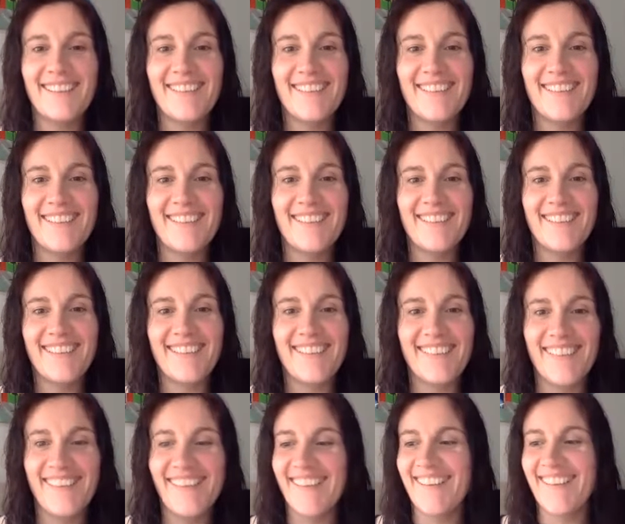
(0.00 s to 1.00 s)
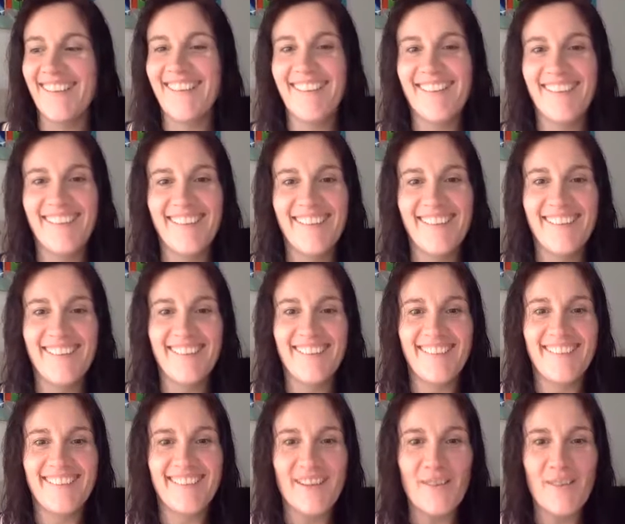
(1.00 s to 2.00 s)

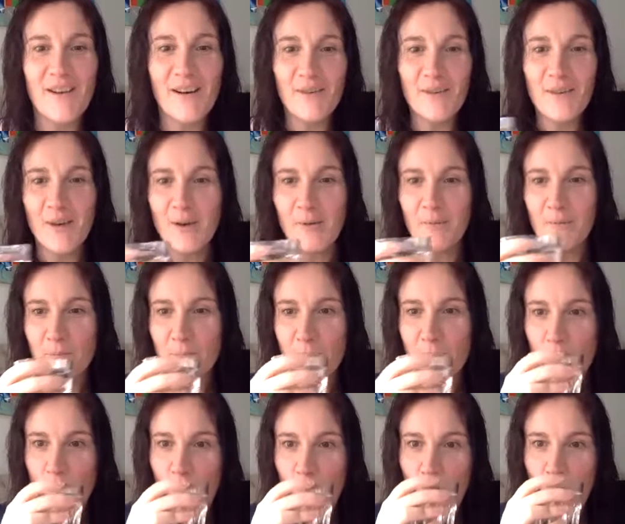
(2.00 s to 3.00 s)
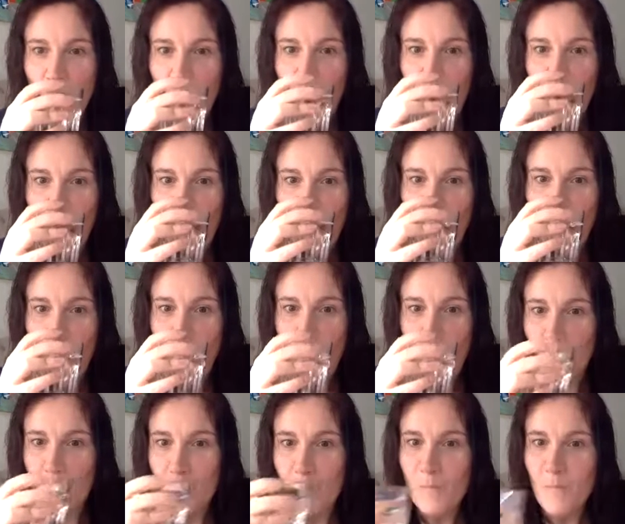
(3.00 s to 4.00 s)

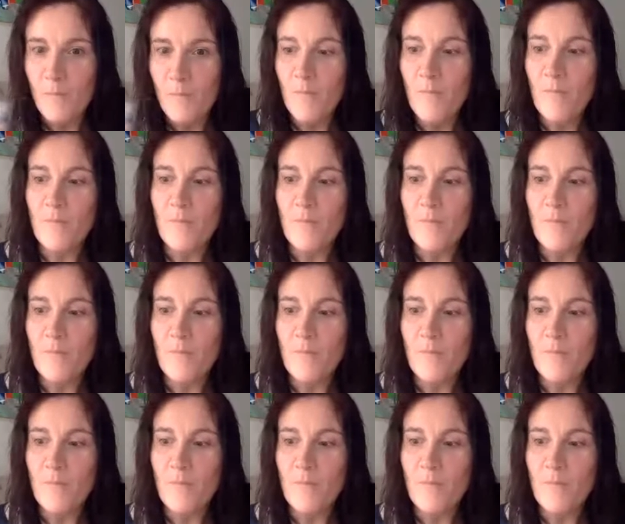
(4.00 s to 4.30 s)
The person shown says nothing.